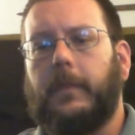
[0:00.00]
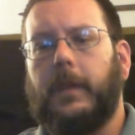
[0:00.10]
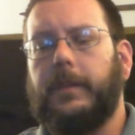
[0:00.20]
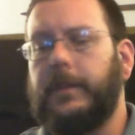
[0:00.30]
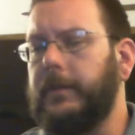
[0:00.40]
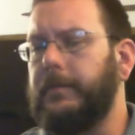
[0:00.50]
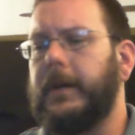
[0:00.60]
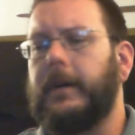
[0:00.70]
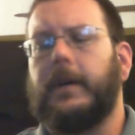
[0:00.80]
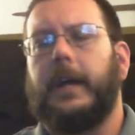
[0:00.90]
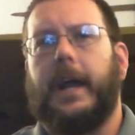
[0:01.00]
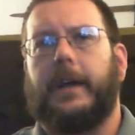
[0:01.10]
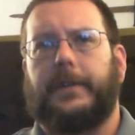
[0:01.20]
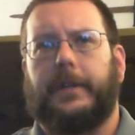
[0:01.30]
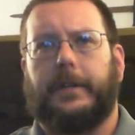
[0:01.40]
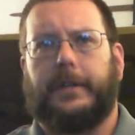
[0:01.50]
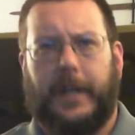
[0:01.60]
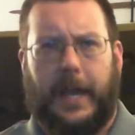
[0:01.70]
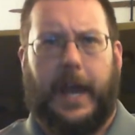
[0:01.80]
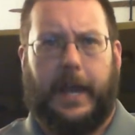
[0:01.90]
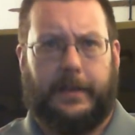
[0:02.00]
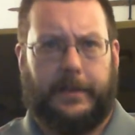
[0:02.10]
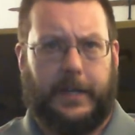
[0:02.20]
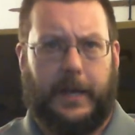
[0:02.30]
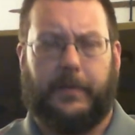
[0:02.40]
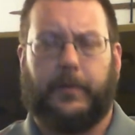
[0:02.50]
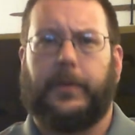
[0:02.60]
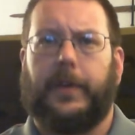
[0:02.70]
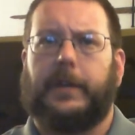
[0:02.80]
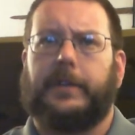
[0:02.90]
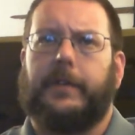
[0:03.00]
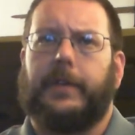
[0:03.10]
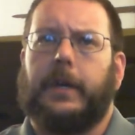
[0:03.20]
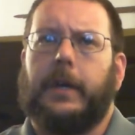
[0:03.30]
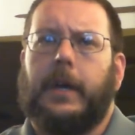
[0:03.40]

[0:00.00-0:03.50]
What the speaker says: this beer has today, the day before Thanksgiving,